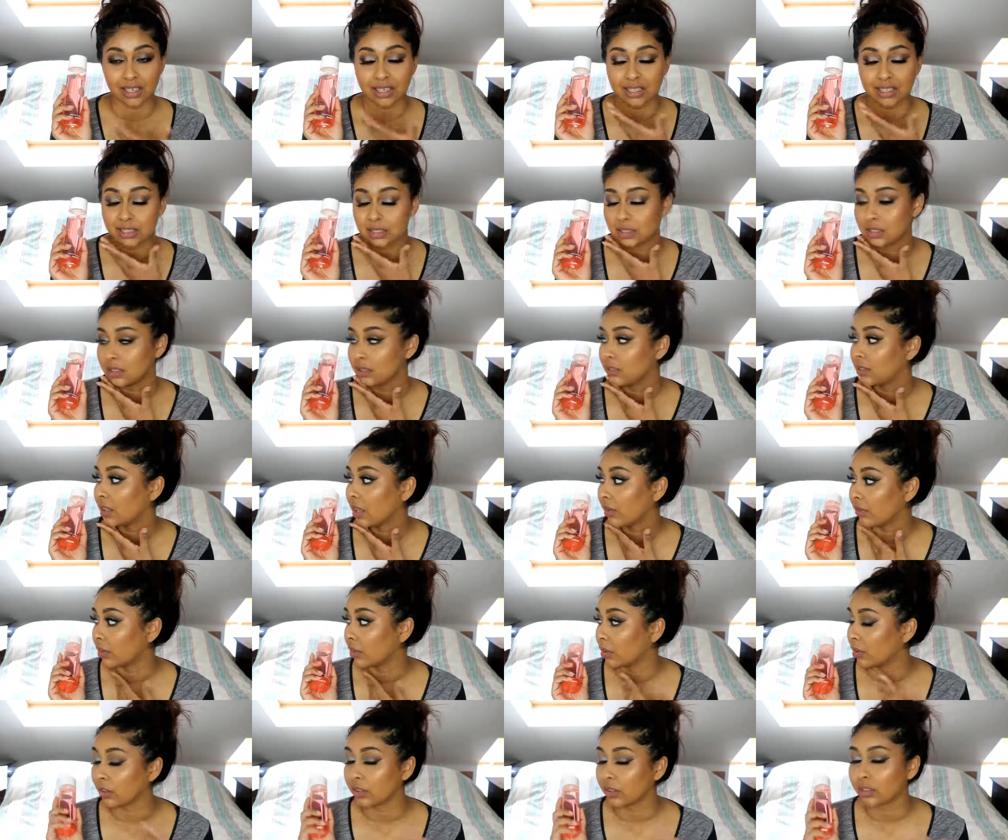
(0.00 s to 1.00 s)
has
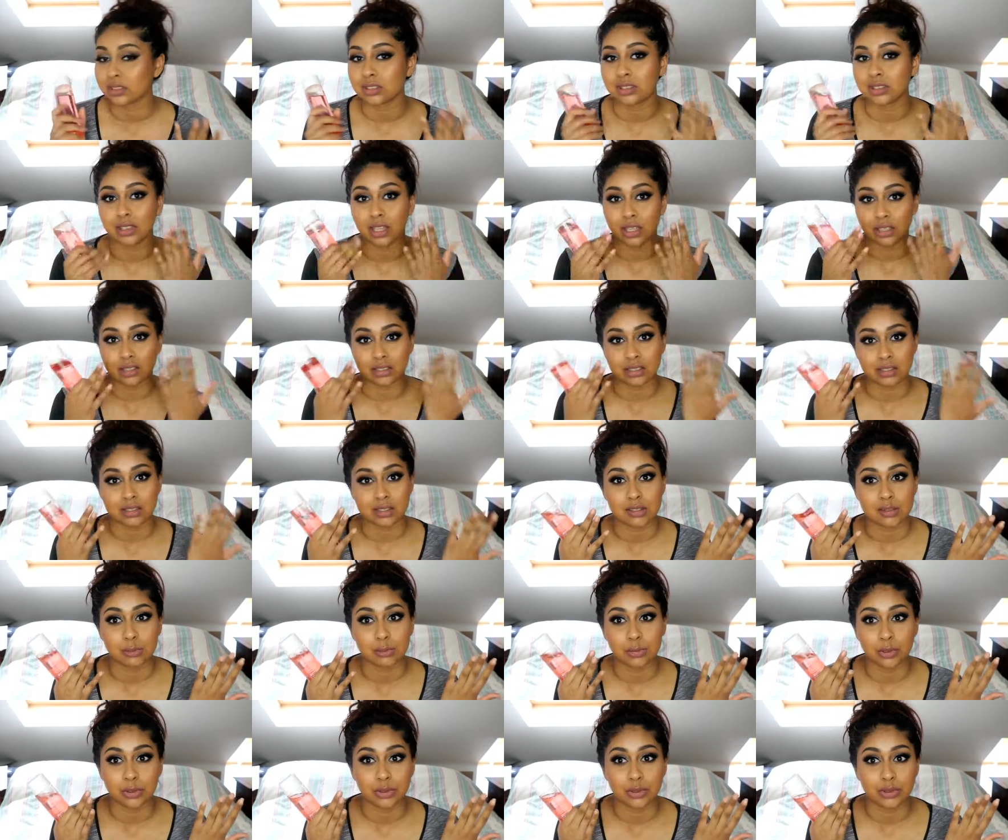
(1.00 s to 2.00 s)
never looked like this
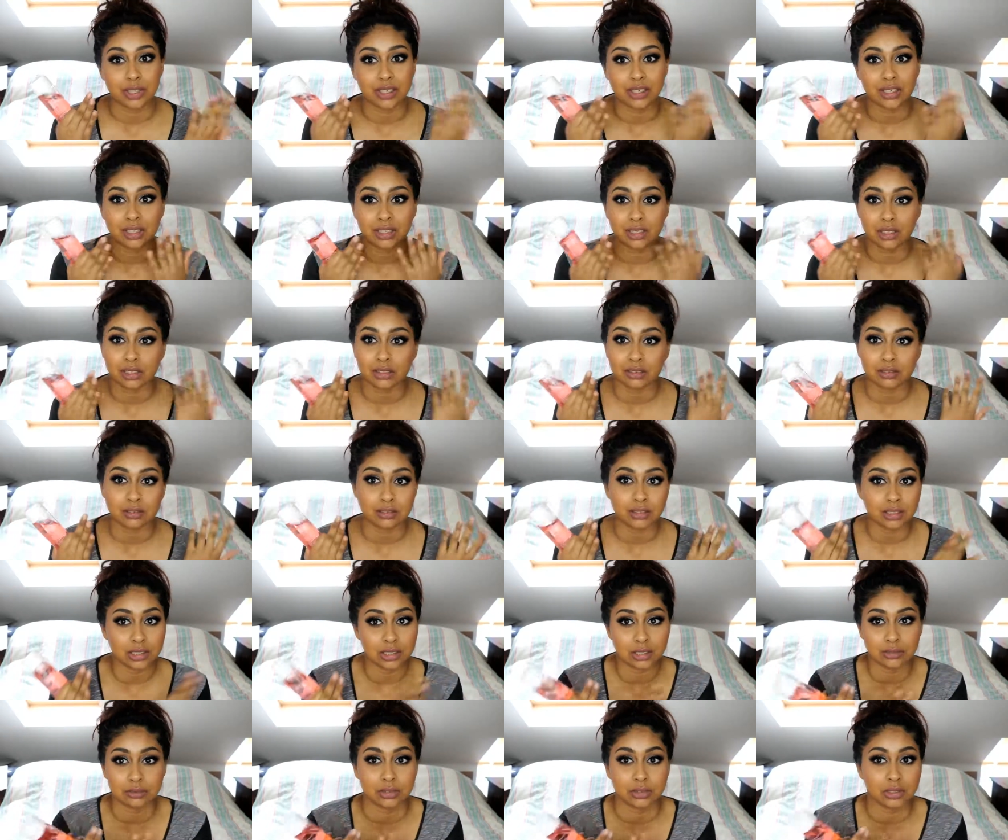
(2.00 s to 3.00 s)
smooth and
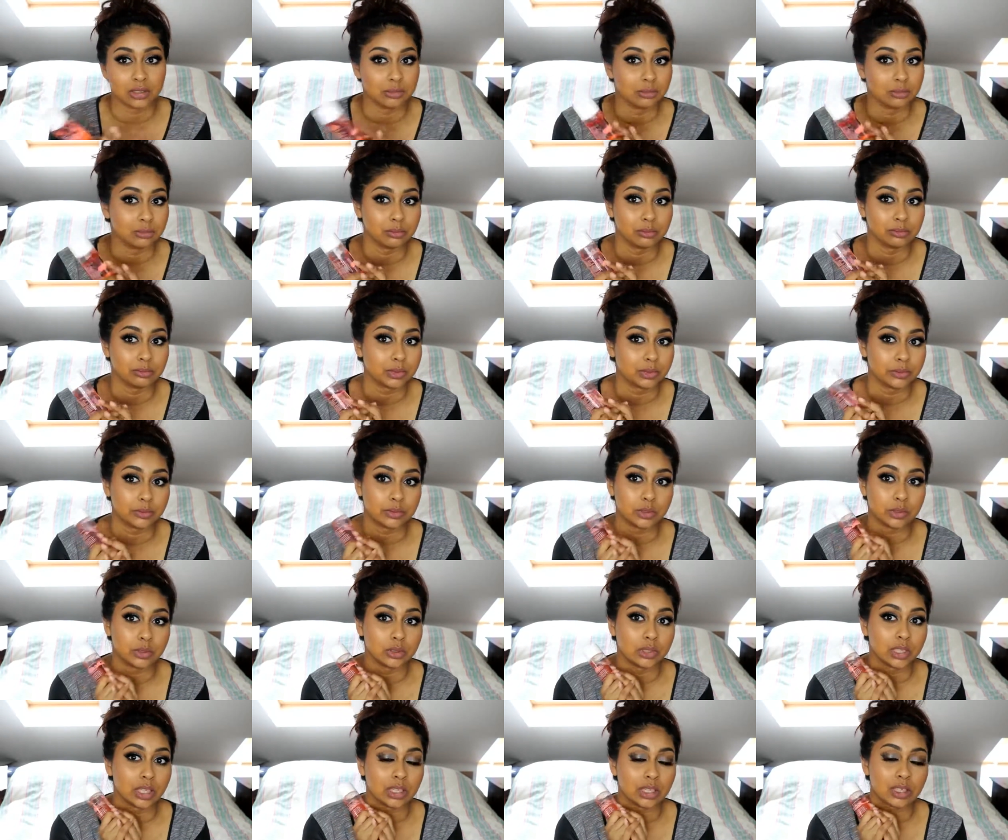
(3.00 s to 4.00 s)
even
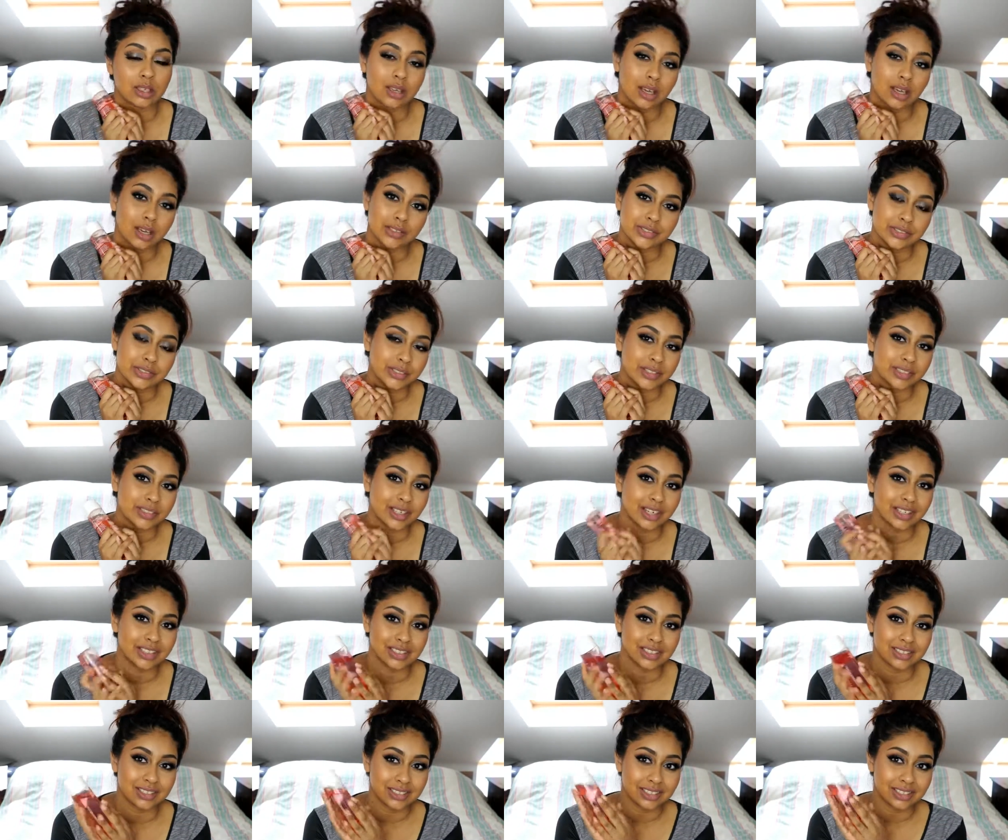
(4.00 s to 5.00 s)
before. Like
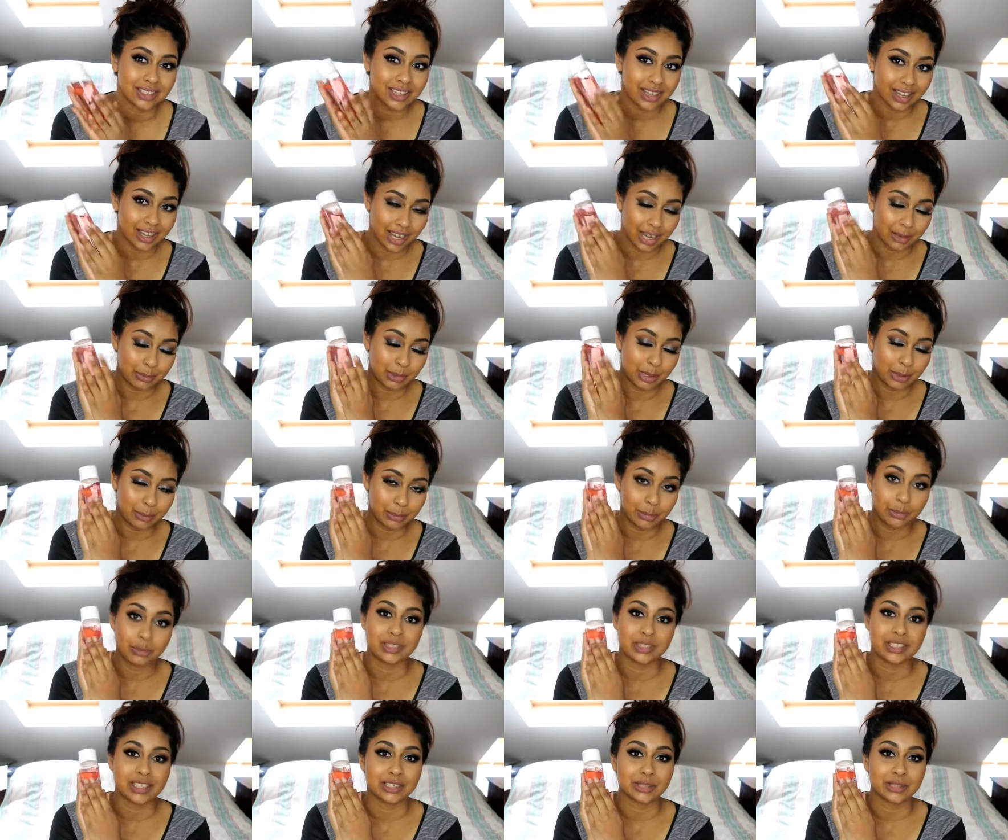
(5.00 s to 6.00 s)
I'm
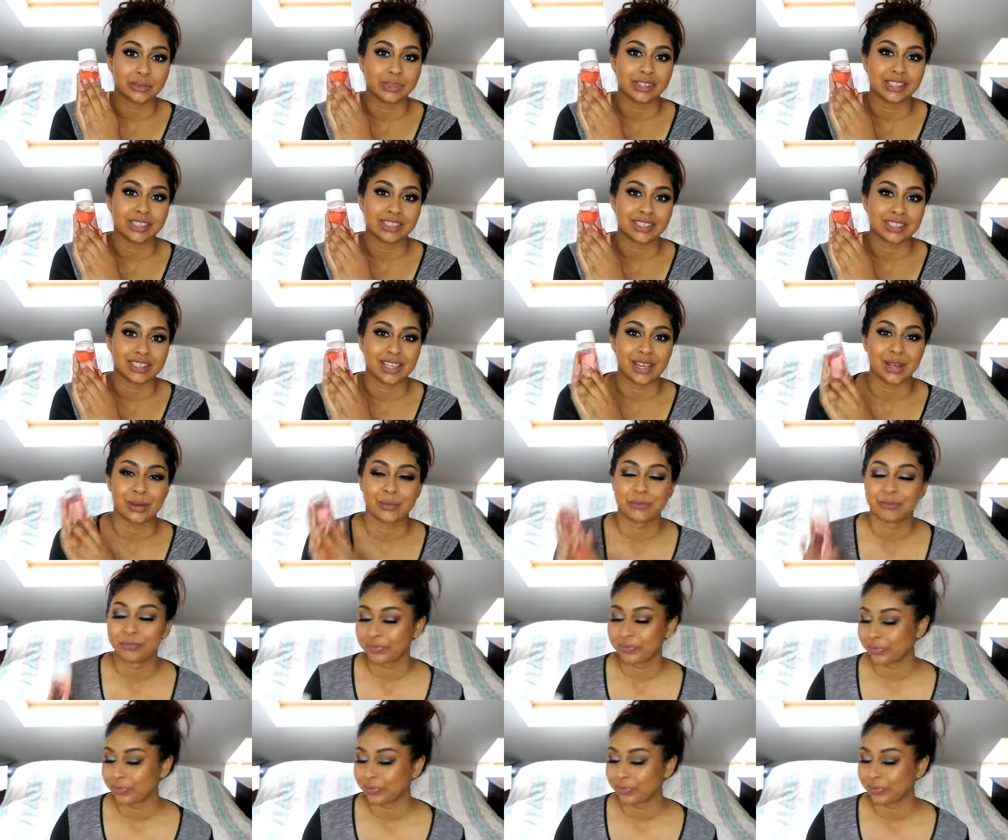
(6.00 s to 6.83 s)
obsessed with this now.